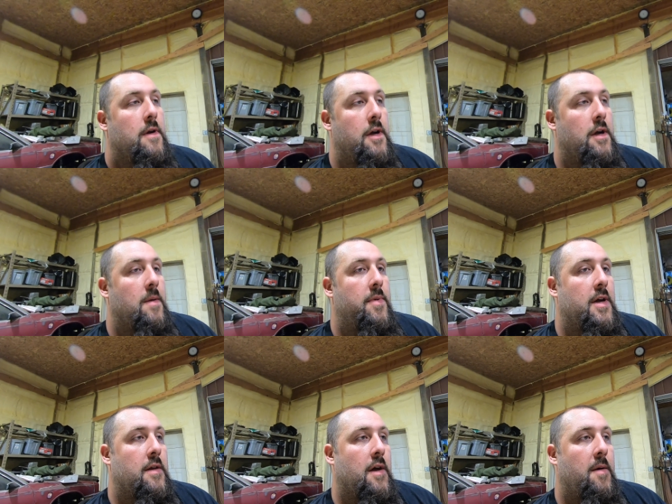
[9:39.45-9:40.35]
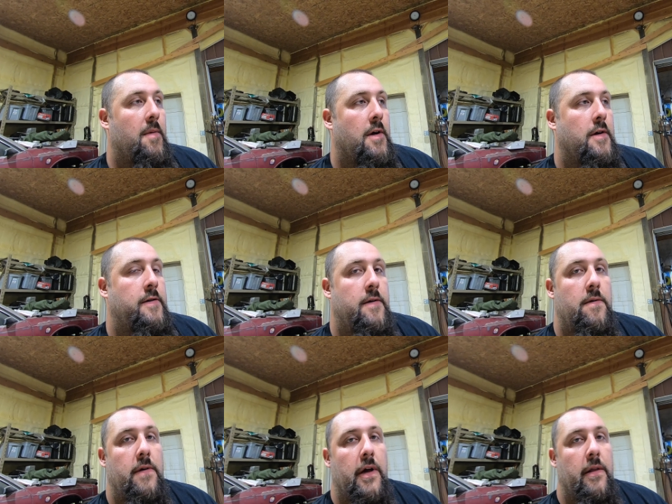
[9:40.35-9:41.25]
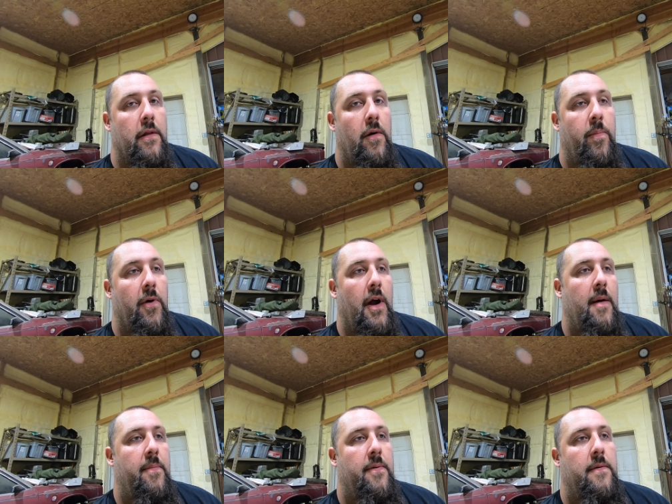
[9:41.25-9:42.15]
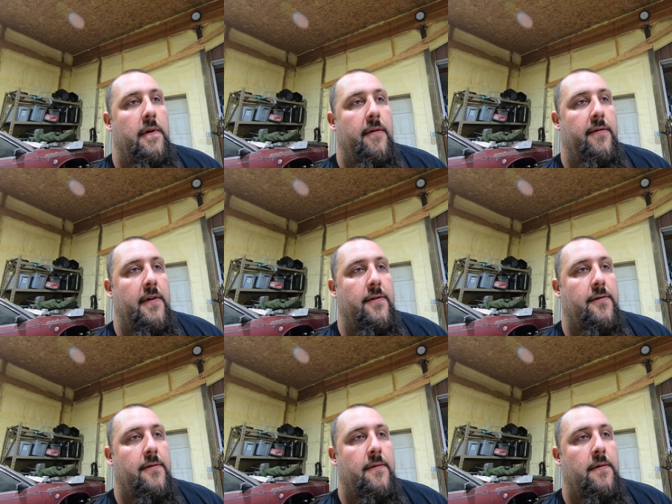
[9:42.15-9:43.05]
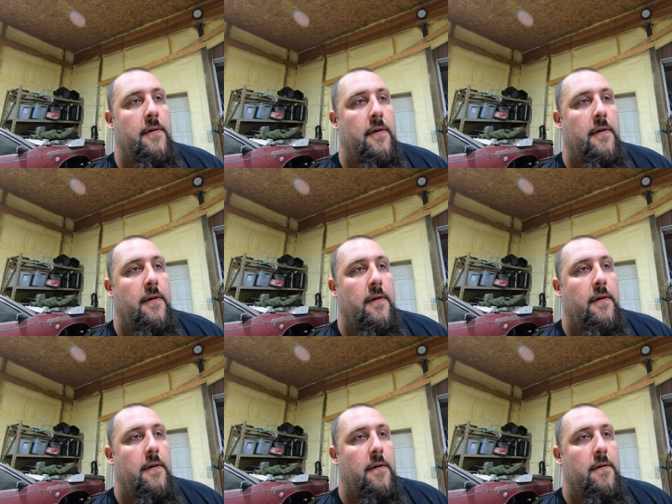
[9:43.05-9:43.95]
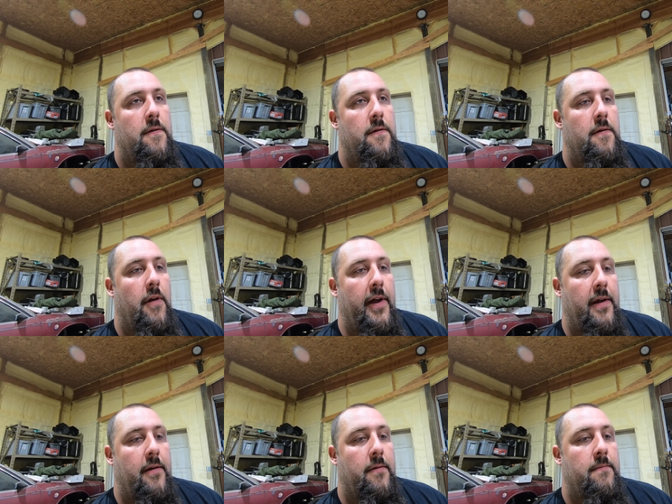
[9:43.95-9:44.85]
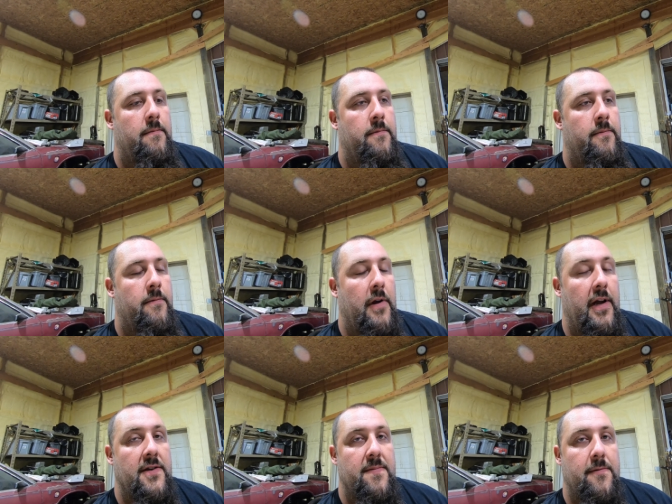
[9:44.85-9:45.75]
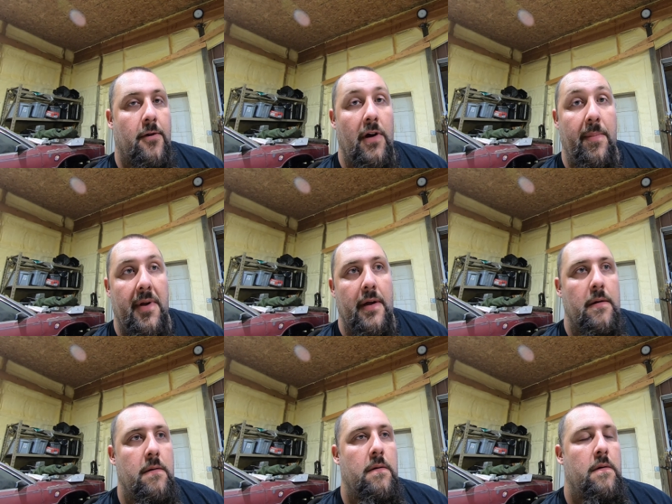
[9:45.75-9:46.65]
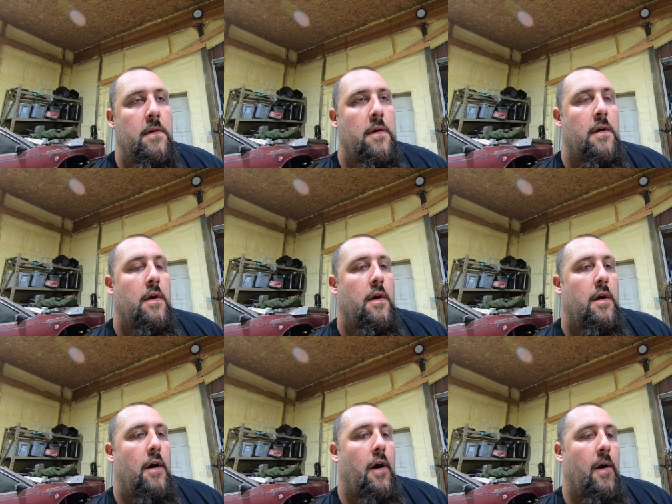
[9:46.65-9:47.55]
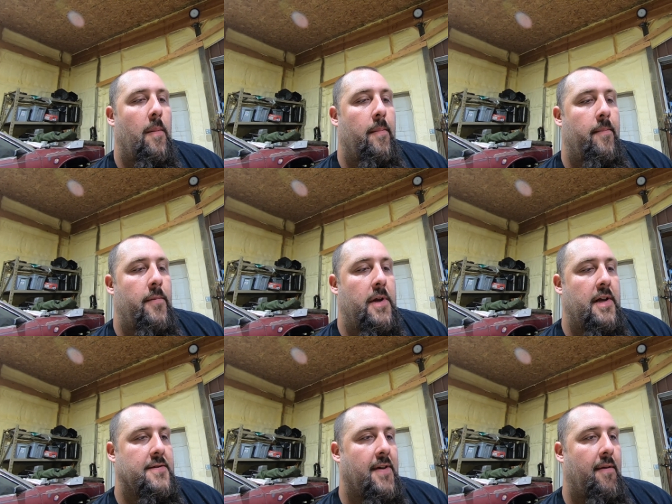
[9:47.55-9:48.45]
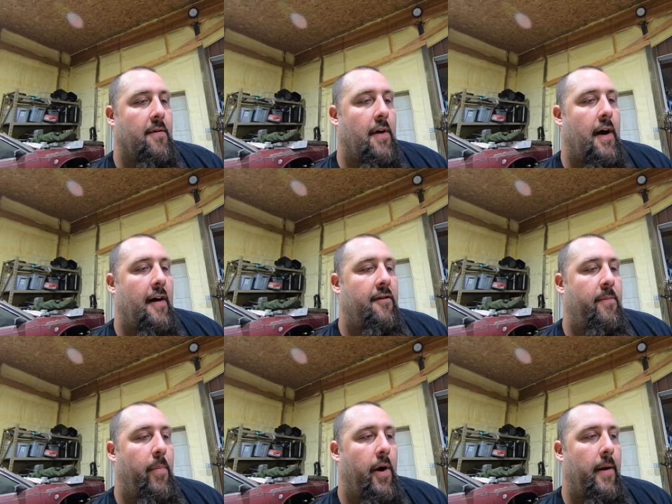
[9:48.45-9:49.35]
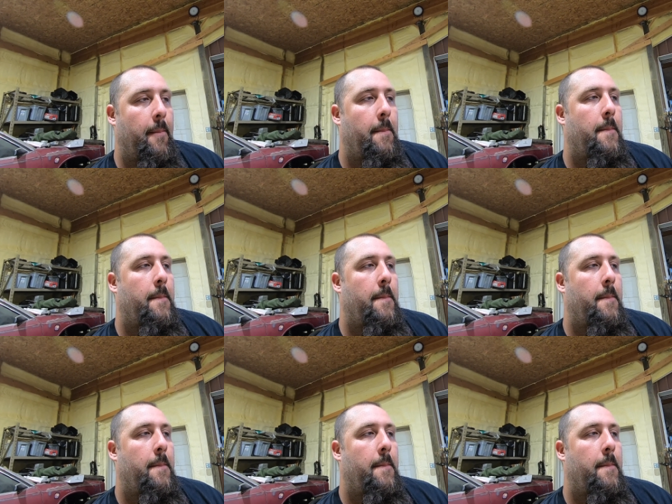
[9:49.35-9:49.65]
gonna be a nightmare to tune on low prep if it's like, I guess, creeping. It does level off, but